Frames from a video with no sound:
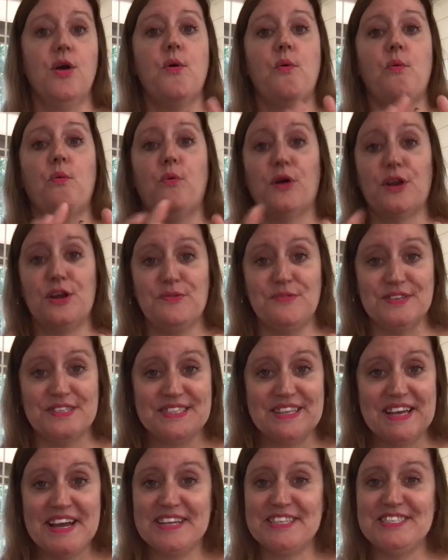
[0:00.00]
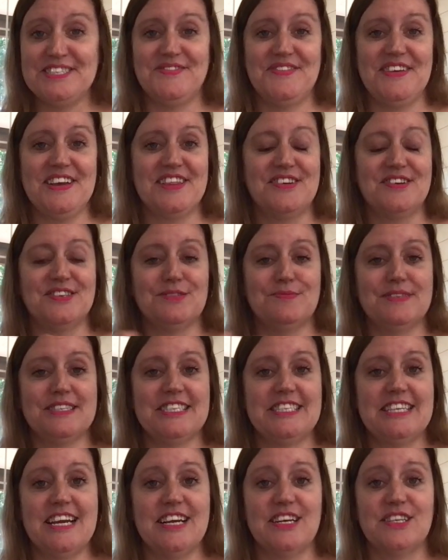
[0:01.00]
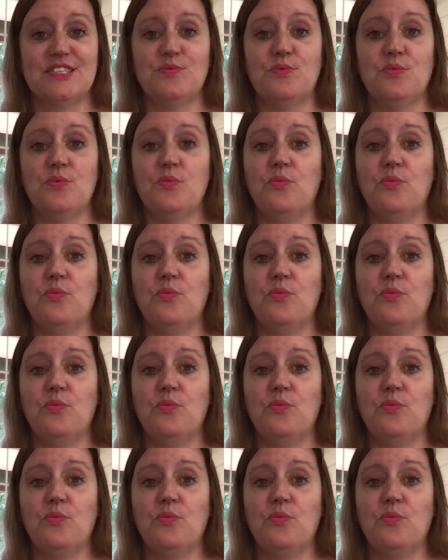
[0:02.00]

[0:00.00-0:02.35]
what it was like to make those mistakes.